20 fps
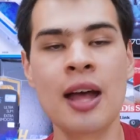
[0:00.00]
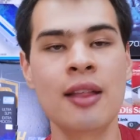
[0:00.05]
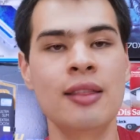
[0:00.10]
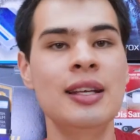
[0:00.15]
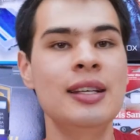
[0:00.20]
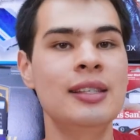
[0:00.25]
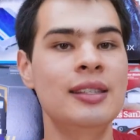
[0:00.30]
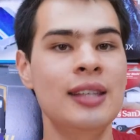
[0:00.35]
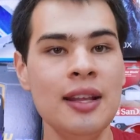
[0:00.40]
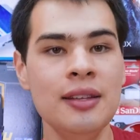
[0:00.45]

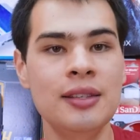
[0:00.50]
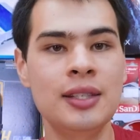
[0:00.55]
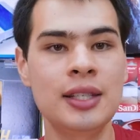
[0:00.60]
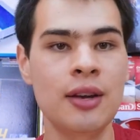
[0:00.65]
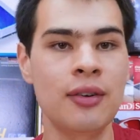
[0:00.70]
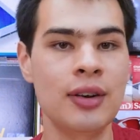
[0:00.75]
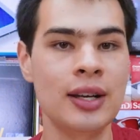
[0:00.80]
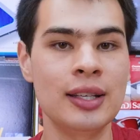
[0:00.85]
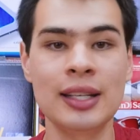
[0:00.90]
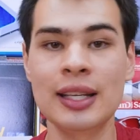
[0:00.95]
the Z
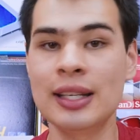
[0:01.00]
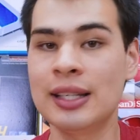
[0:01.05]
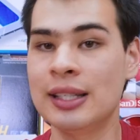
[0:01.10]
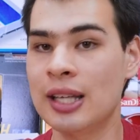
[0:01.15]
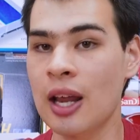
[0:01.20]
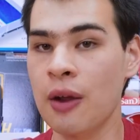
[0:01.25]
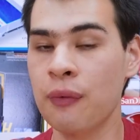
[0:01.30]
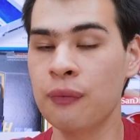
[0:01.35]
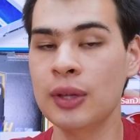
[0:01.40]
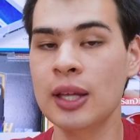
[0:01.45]
series is
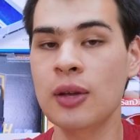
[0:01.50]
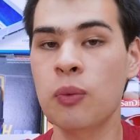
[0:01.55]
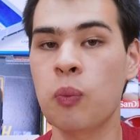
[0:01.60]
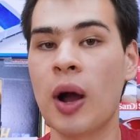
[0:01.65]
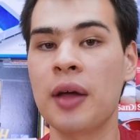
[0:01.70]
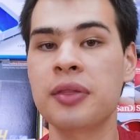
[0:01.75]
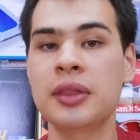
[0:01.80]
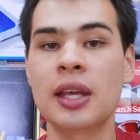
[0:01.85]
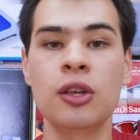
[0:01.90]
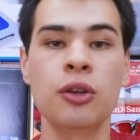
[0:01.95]
definitely
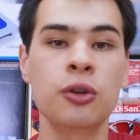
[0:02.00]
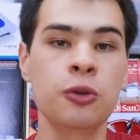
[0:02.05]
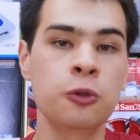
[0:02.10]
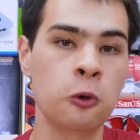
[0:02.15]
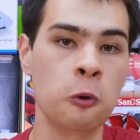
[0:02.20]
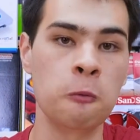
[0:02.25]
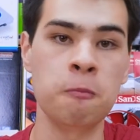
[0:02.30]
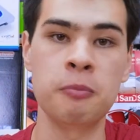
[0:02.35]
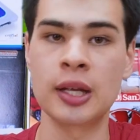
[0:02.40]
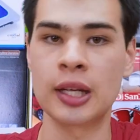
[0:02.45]
one that you
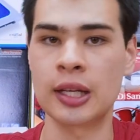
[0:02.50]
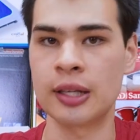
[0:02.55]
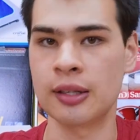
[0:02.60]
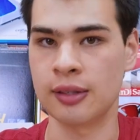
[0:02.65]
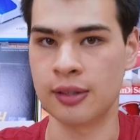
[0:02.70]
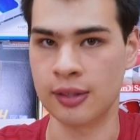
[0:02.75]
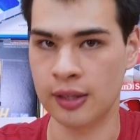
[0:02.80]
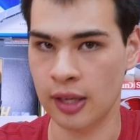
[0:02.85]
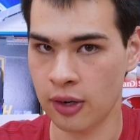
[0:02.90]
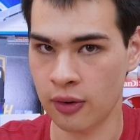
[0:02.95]
should be
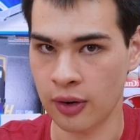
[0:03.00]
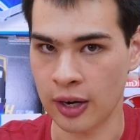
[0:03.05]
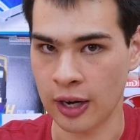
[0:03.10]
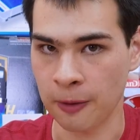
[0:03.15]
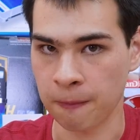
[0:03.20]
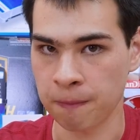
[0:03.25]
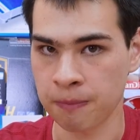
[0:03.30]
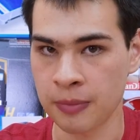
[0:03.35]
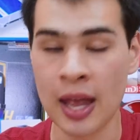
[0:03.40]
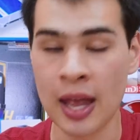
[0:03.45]
considering.